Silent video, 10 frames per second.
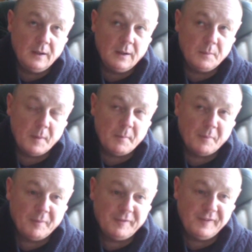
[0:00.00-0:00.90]
I remember
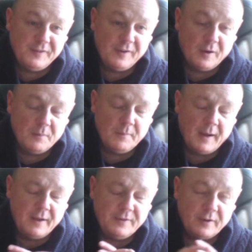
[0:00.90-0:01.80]
my physio,
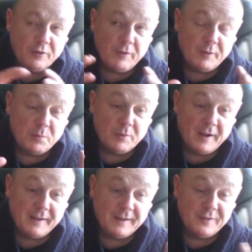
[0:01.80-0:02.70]
amazing, incredible
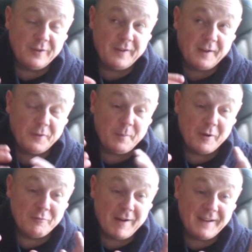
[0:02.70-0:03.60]
lady, it turned out to be a
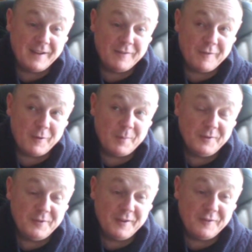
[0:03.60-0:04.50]
Reiki
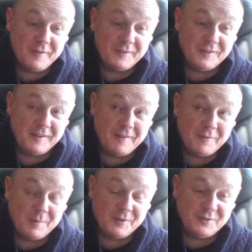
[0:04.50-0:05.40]
therapist. These things are never
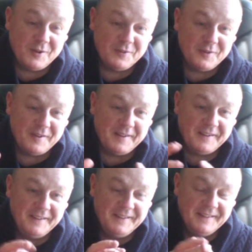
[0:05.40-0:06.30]
by chance, are they?
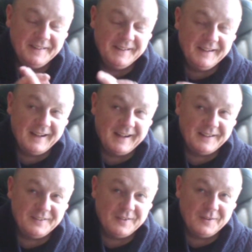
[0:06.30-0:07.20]

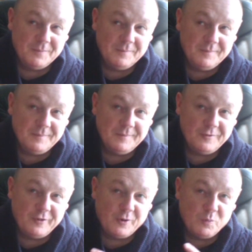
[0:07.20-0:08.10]
And
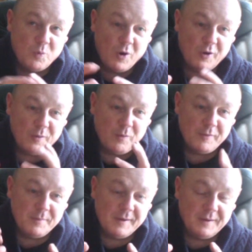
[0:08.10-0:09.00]
she had worked
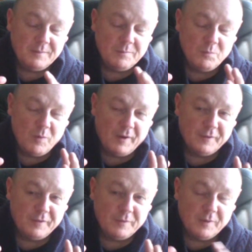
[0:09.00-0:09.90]
with me,
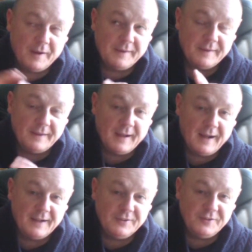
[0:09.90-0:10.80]
wonderful lady,
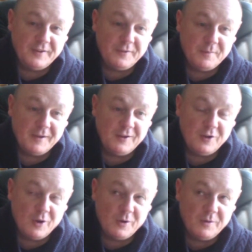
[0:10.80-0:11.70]
and said to me, you
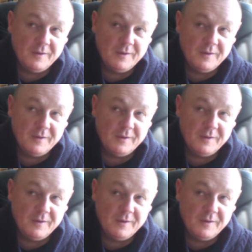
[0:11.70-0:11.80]
know,